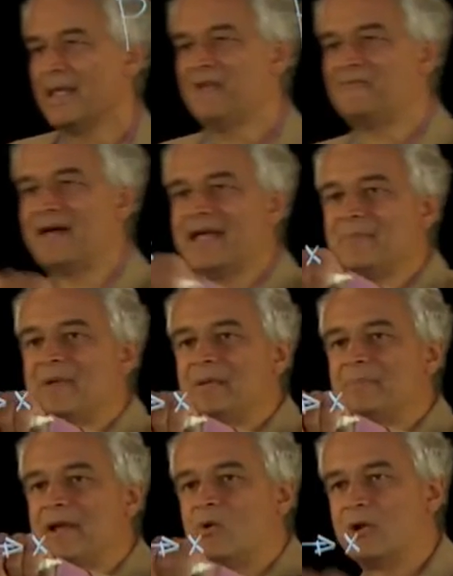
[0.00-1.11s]
If I had
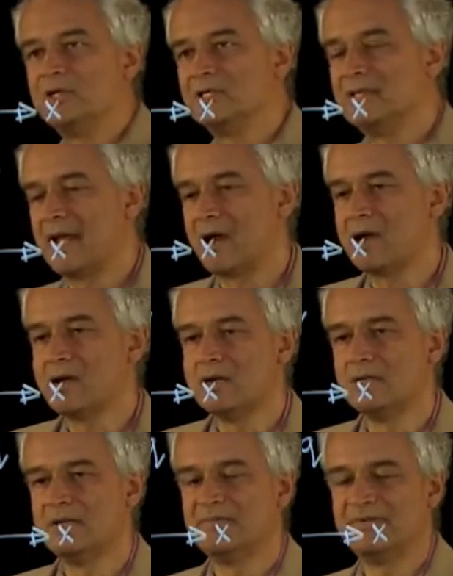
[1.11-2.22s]
picked my origin there,
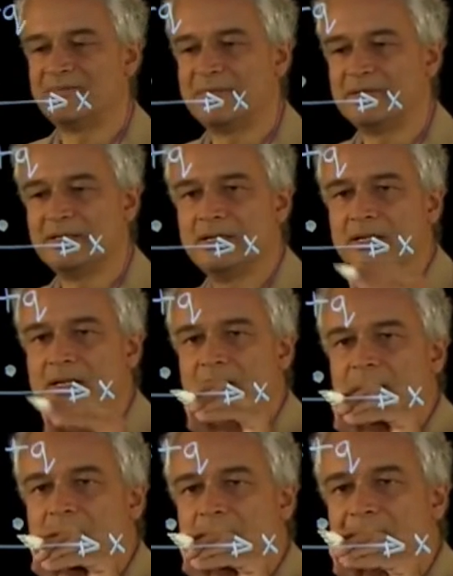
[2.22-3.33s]
if I'd been
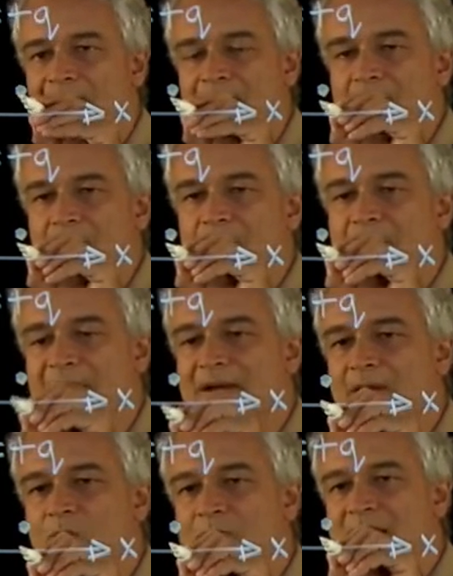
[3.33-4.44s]
made
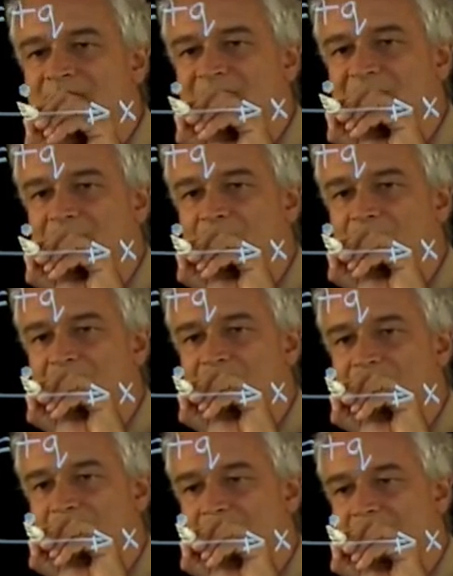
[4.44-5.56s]
my own life difficult by
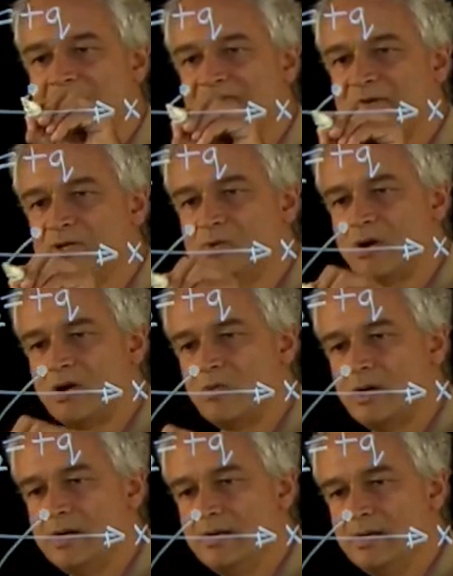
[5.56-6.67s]
doing that, I'd have a new
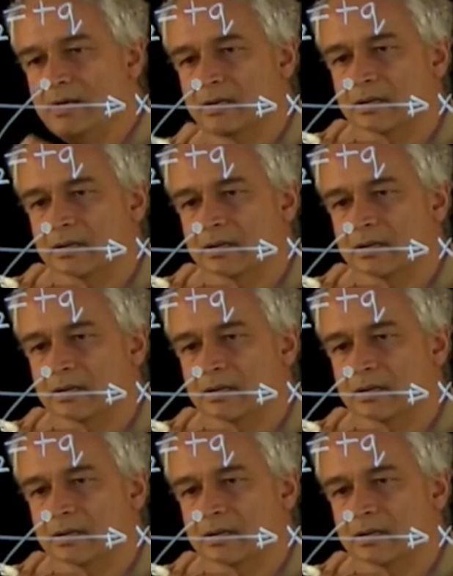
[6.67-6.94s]
R1.